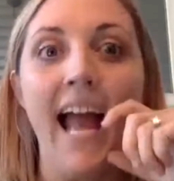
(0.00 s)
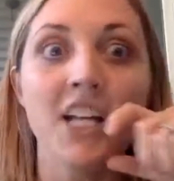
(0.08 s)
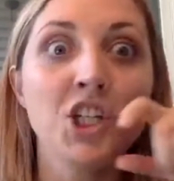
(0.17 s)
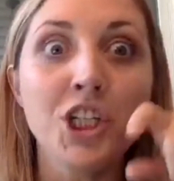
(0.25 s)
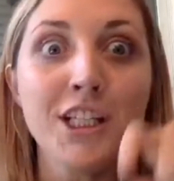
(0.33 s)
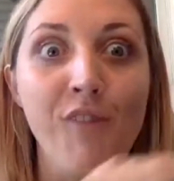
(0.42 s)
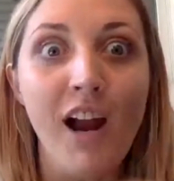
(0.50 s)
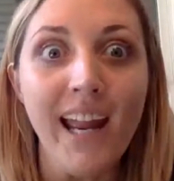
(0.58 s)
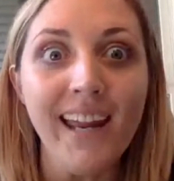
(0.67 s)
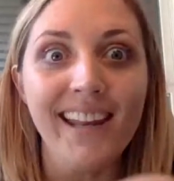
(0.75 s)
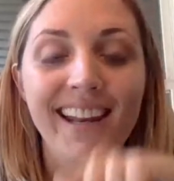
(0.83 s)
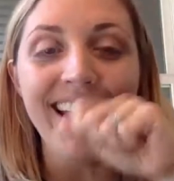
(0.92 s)
she's right.
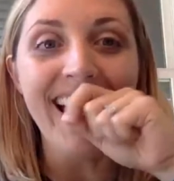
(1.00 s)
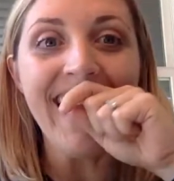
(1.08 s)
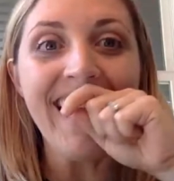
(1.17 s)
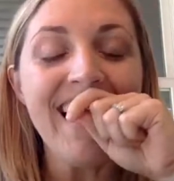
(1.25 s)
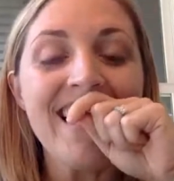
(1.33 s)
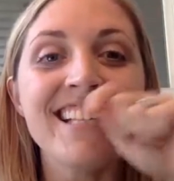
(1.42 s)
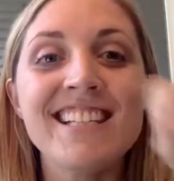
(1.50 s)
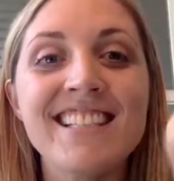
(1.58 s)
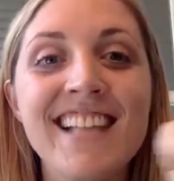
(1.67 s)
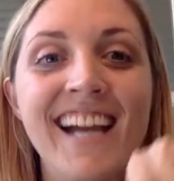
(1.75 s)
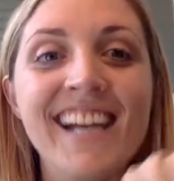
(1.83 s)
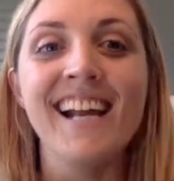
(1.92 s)
The
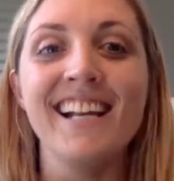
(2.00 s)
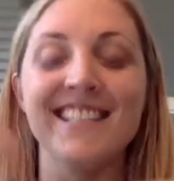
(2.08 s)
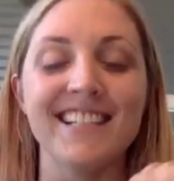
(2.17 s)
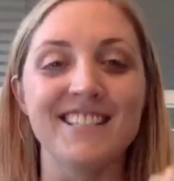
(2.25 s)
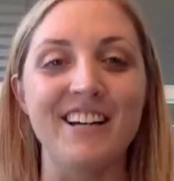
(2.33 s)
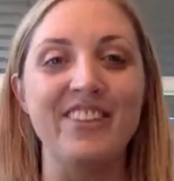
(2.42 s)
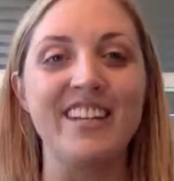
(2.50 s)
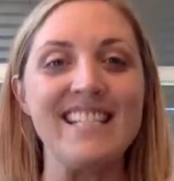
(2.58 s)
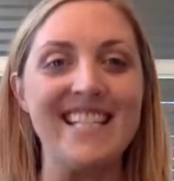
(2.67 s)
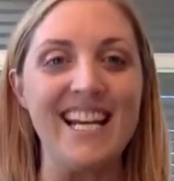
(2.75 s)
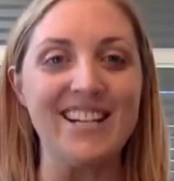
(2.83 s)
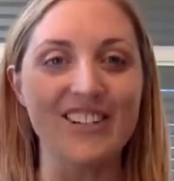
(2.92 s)
second I dust off the
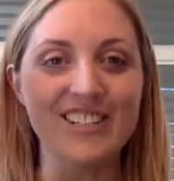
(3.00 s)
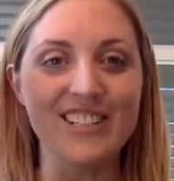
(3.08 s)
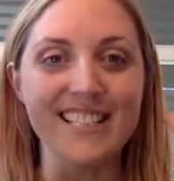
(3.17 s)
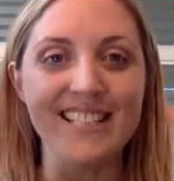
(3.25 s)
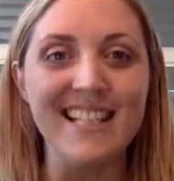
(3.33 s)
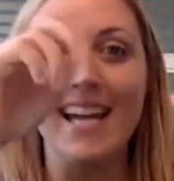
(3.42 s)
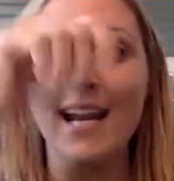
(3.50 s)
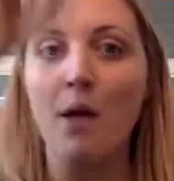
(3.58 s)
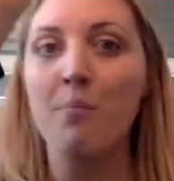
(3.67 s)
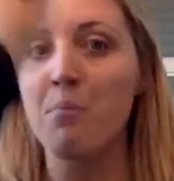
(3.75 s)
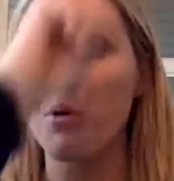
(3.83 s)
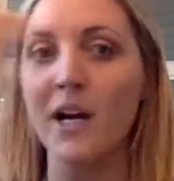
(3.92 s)
containers, the second
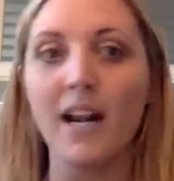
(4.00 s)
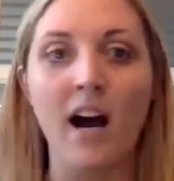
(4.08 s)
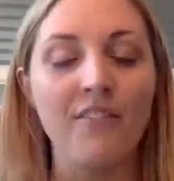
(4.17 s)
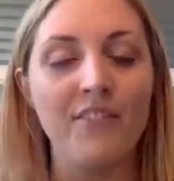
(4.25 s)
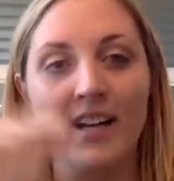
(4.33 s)
I print off